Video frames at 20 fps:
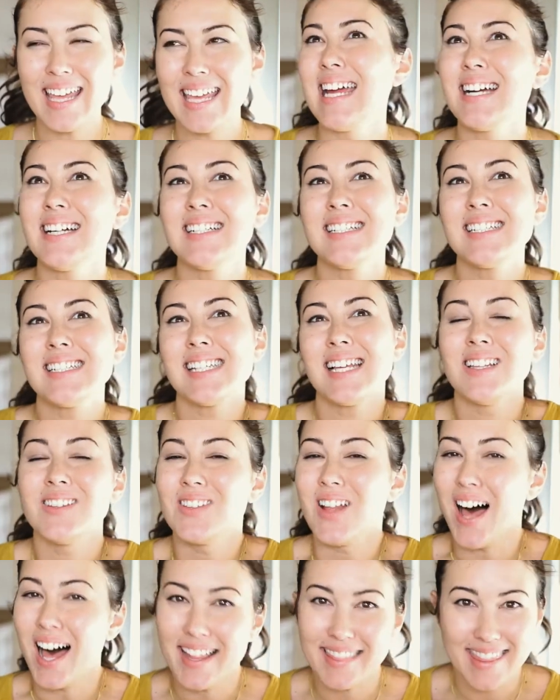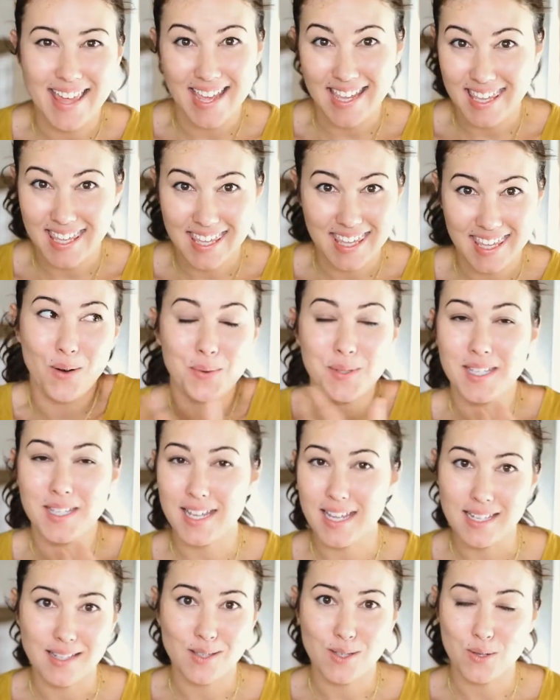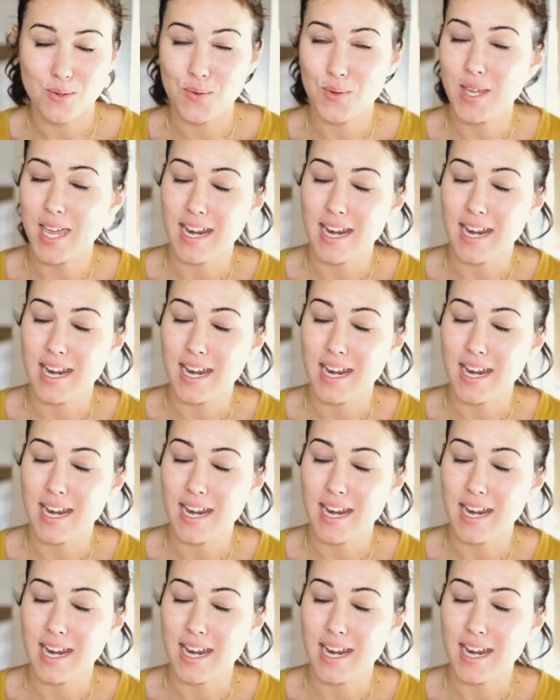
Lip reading: There's a lot that goes into